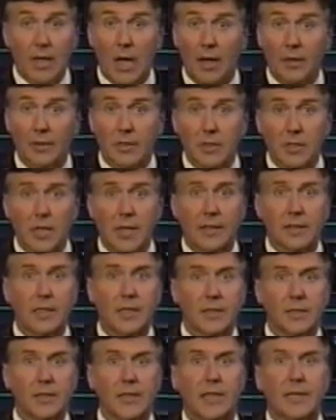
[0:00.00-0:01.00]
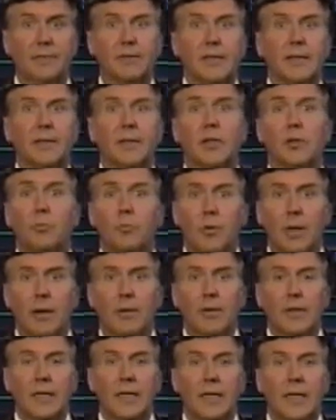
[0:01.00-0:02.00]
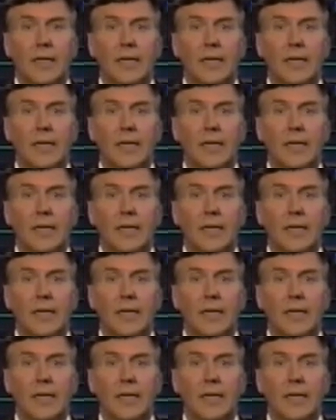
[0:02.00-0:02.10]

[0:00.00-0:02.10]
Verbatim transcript: Others, like Dr. Javier Cabrera,